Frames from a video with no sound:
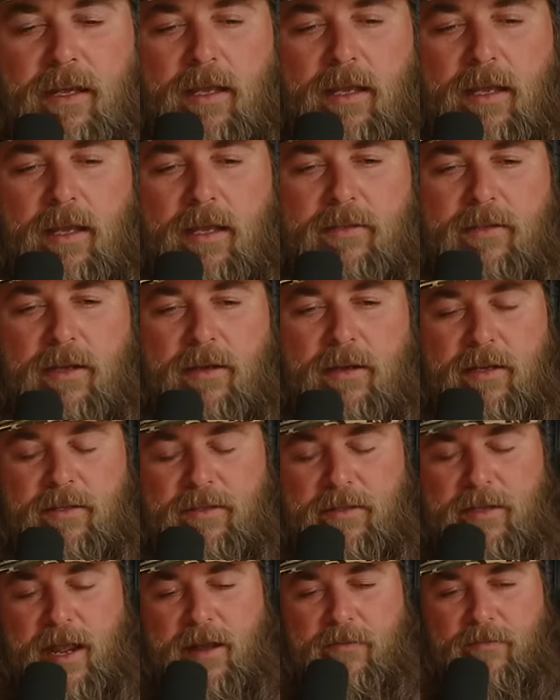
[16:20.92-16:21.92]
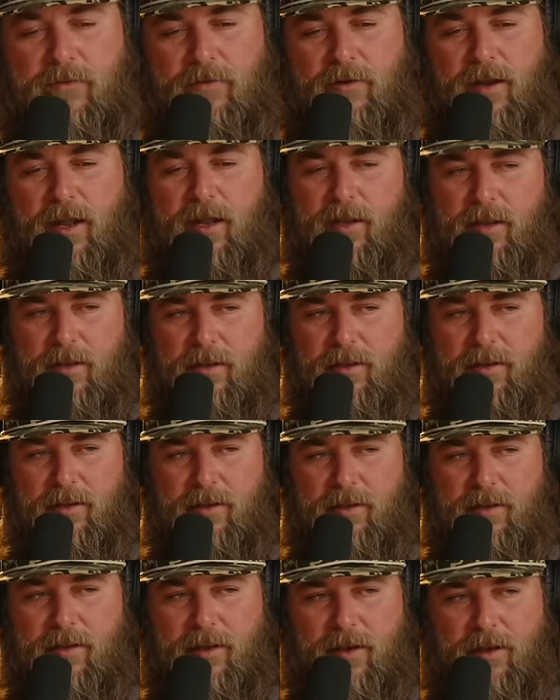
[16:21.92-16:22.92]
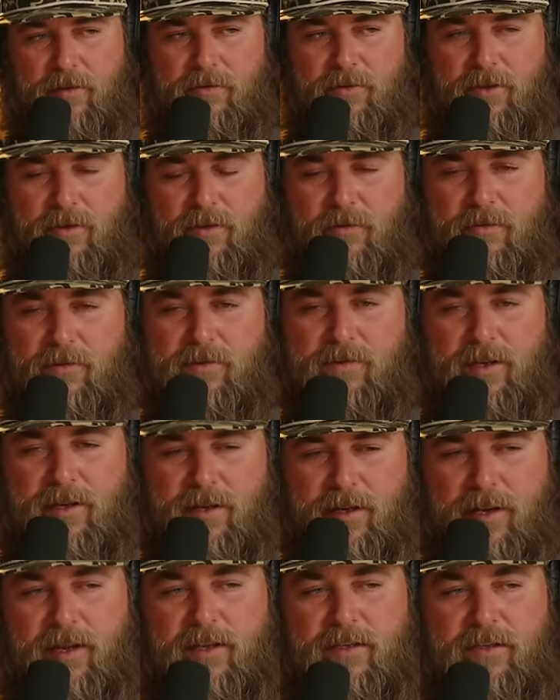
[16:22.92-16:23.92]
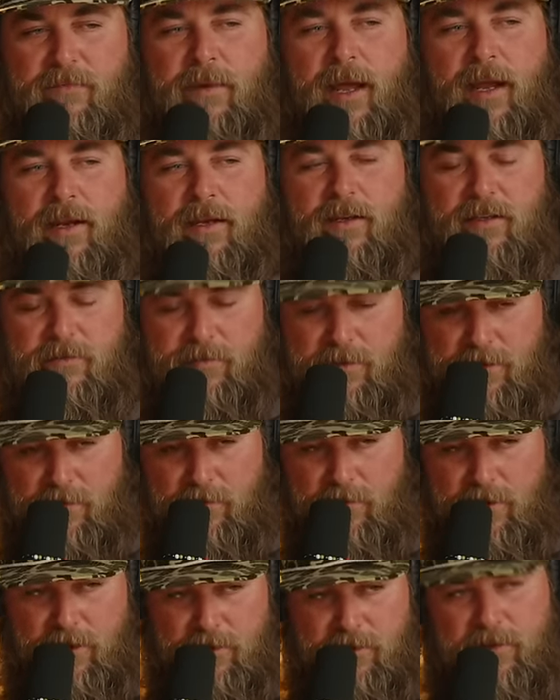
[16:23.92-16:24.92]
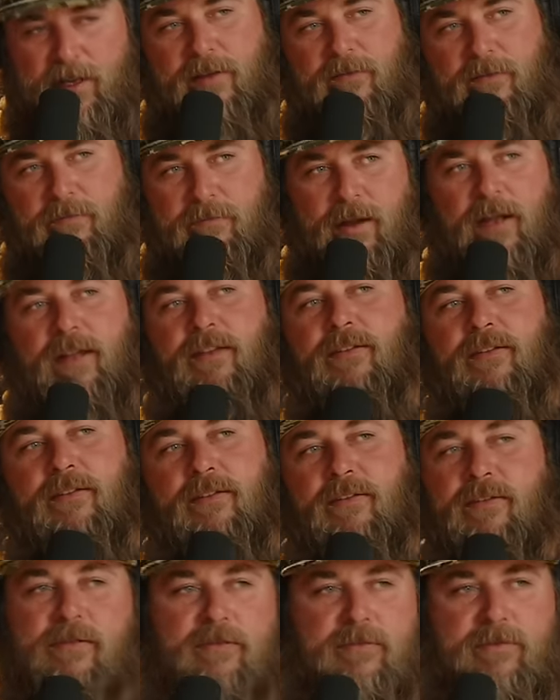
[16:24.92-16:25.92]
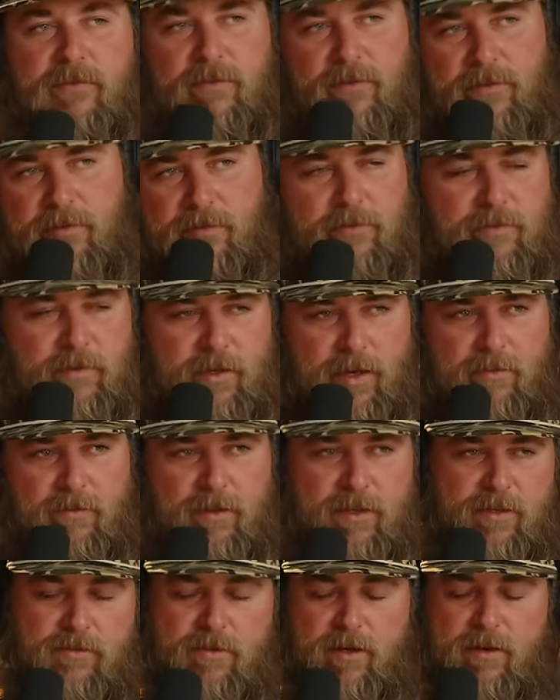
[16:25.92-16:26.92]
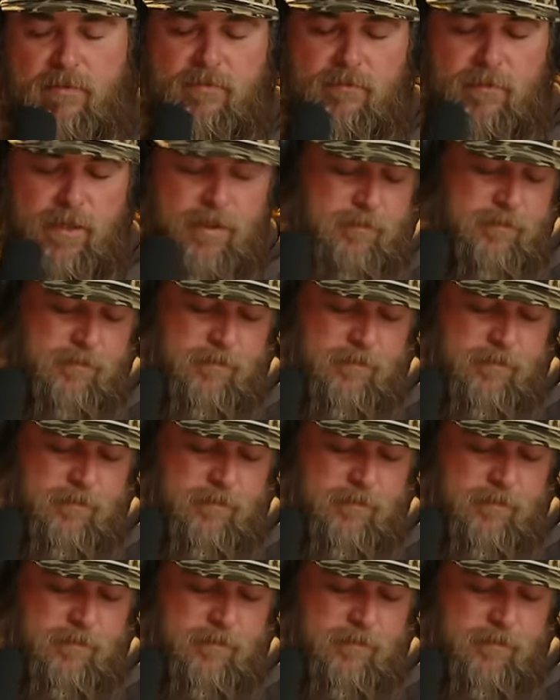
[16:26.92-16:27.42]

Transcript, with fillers: it's it's never like you know, you're always like expecting, especially when you're saving places for, you know, these trips, but